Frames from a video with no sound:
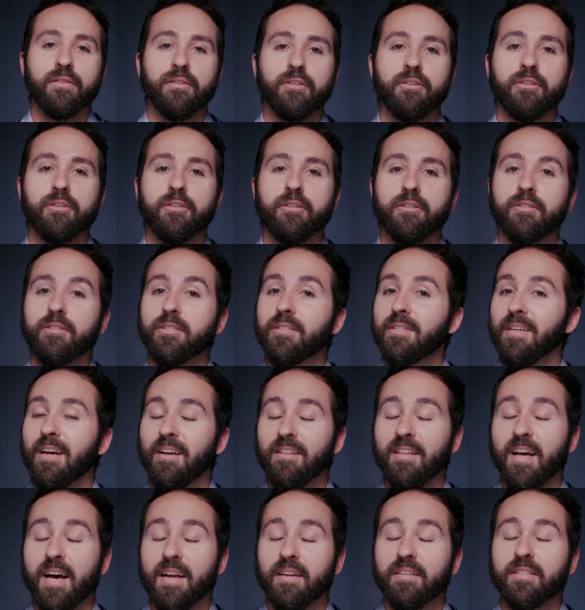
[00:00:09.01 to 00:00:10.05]
There's a
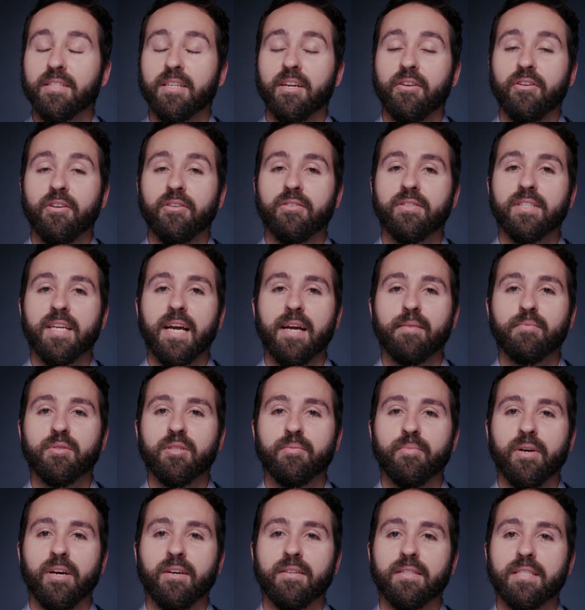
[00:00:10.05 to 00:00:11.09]
lot of stereotypes
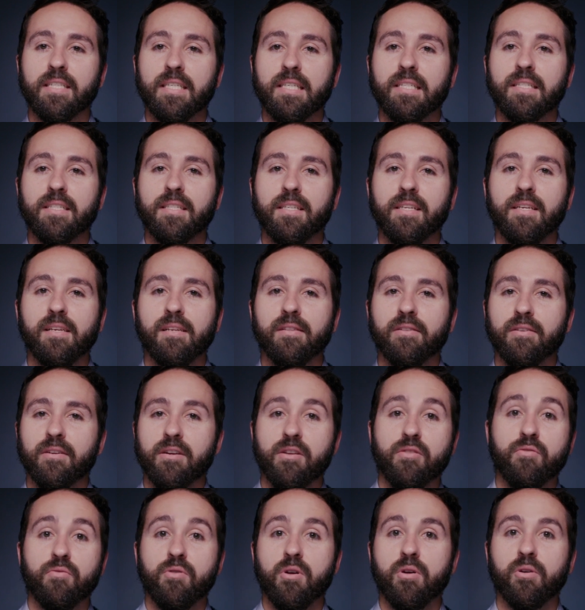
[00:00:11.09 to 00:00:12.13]
about DC that are
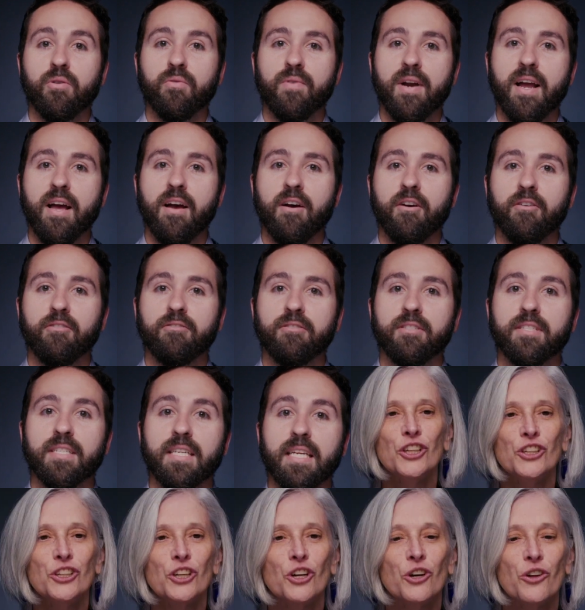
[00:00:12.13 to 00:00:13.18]
thrown around.
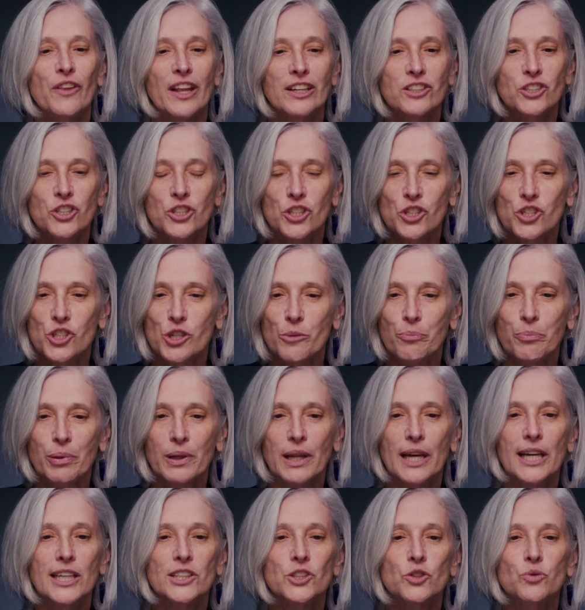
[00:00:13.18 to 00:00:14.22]
You know, that's just a
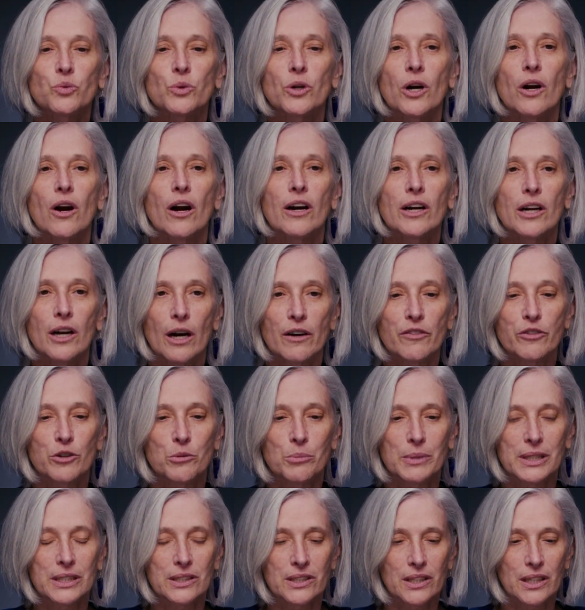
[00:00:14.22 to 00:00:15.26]
place where our
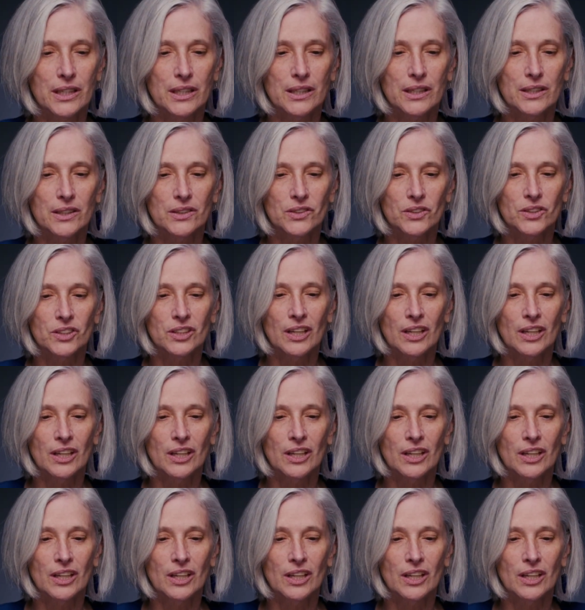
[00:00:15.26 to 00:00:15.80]
government is.